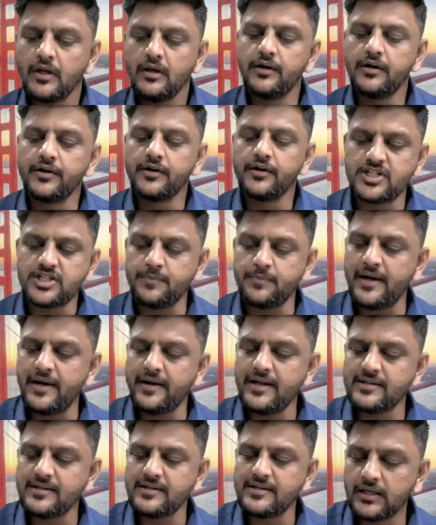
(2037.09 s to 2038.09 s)
Recipient
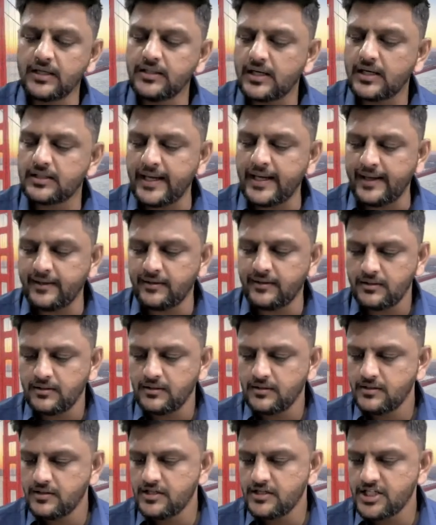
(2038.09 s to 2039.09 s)
is other than
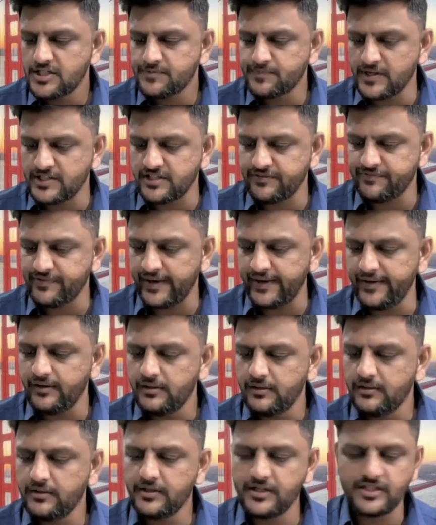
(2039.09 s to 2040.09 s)
specified
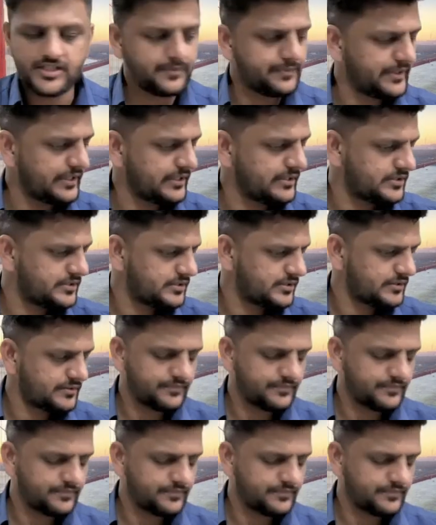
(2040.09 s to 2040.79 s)
recipients.